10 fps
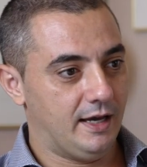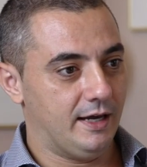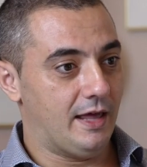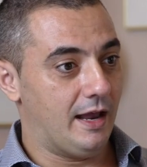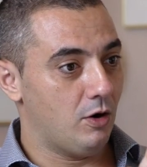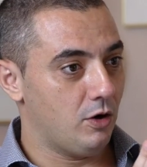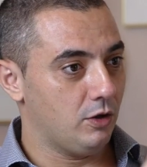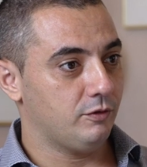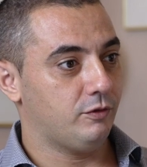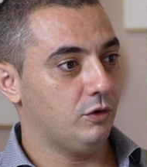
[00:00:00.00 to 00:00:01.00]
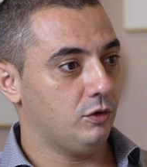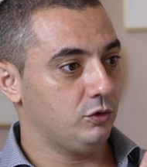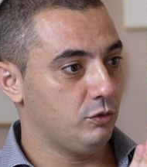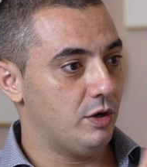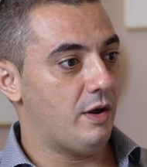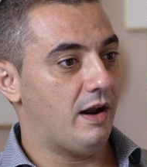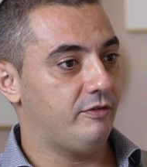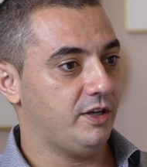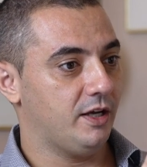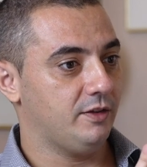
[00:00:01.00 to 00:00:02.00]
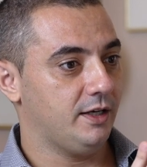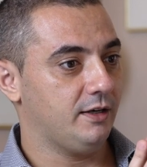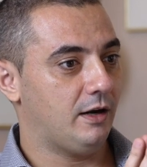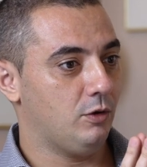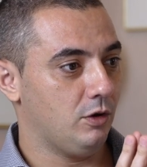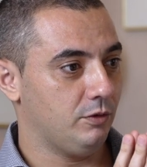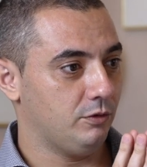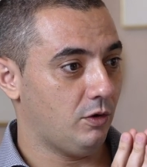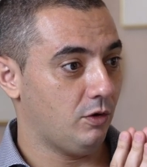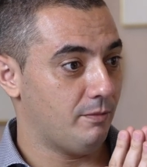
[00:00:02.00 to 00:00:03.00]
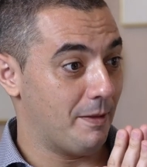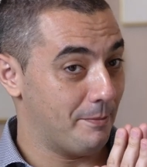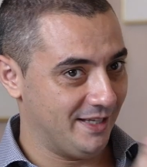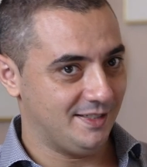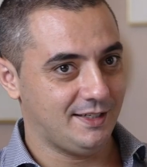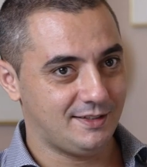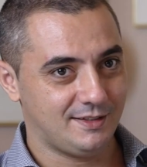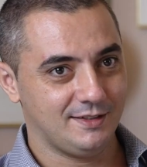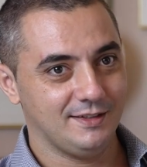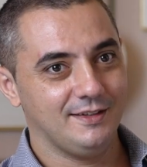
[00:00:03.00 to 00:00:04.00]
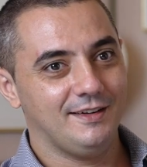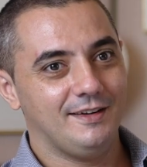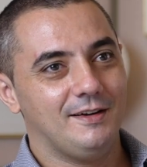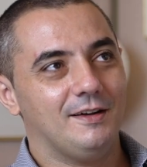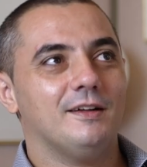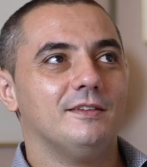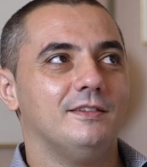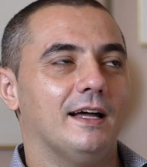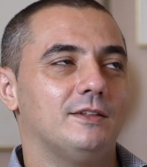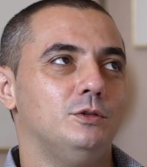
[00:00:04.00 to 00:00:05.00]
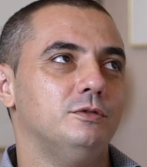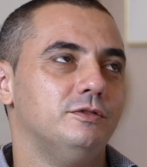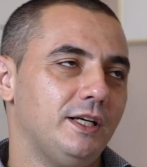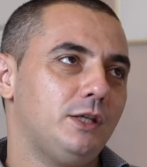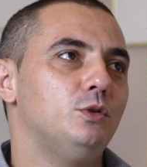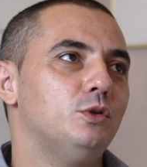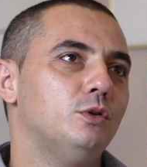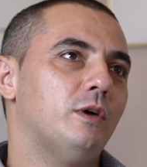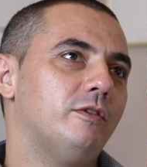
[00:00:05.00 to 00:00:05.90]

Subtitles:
And I learned for 2.5 years there, I learned all my basics that you think you know